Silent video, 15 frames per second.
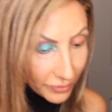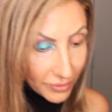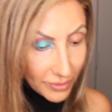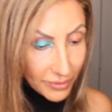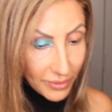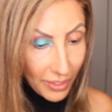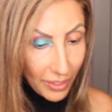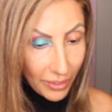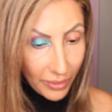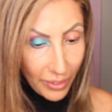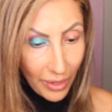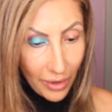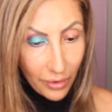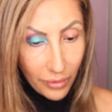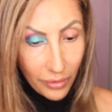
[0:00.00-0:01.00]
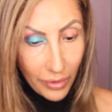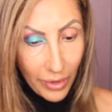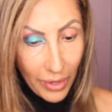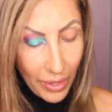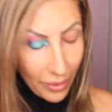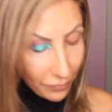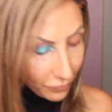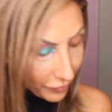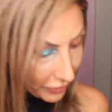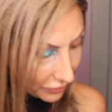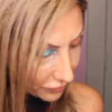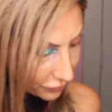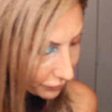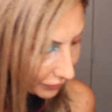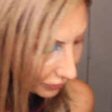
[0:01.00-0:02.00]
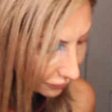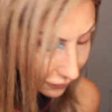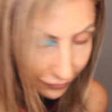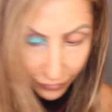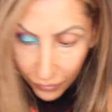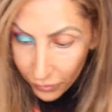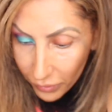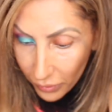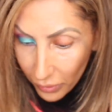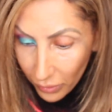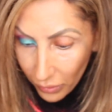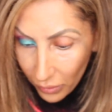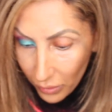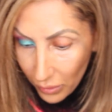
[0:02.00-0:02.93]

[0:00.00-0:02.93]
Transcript: to take our M124.